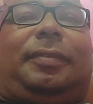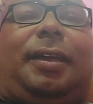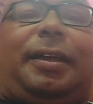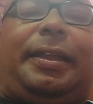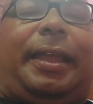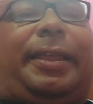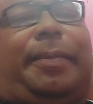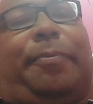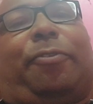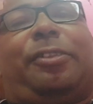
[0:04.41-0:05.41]
Again, I
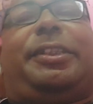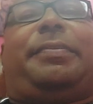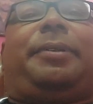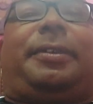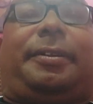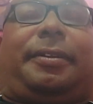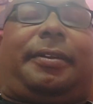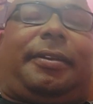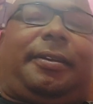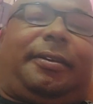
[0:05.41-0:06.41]
have one chapter,
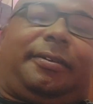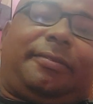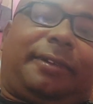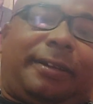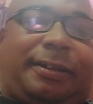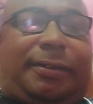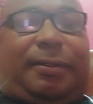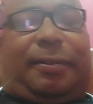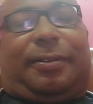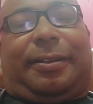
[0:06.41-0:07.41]
one
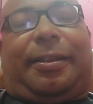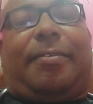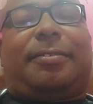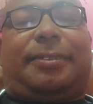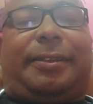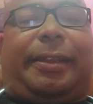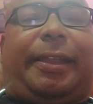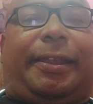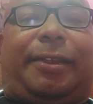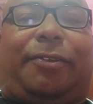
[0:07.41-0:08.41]
class
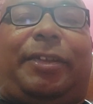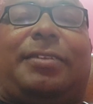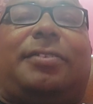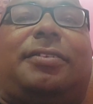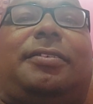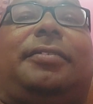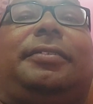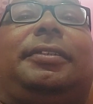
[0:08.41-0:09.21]
related to cancer.